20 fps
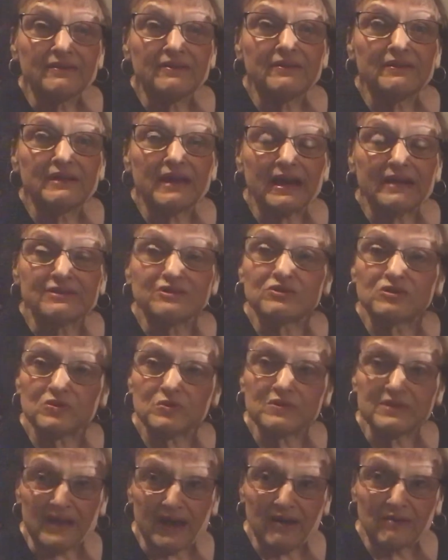has two
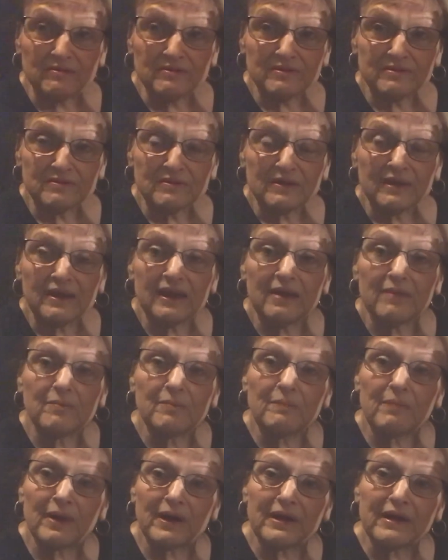sounds,
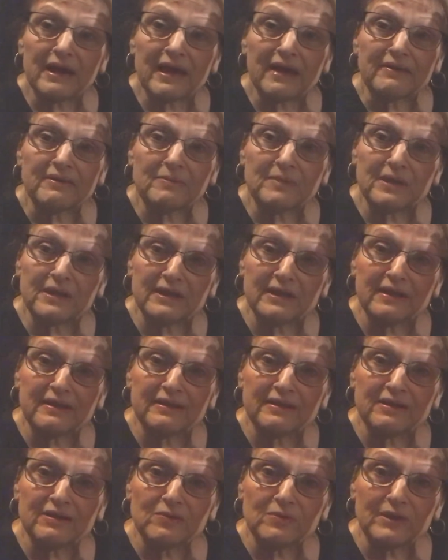but at the beginning of
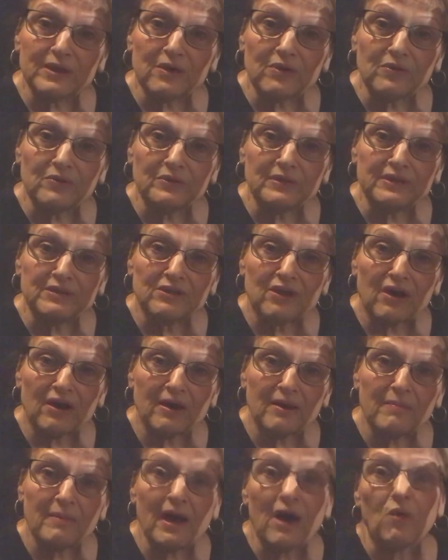the year we only talk
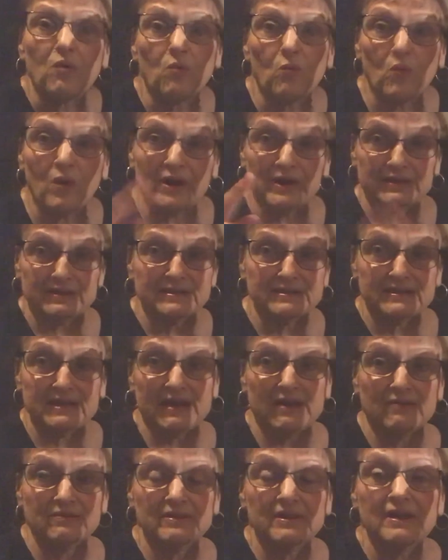about one
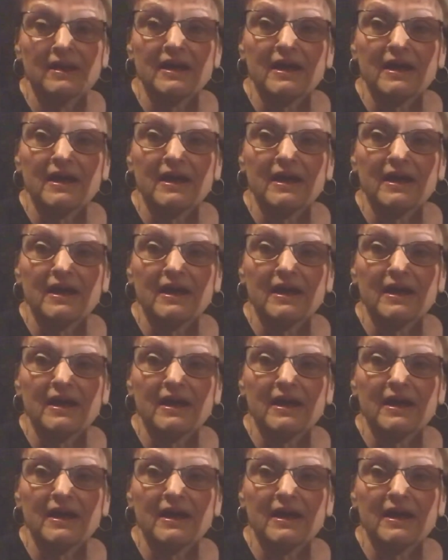sound,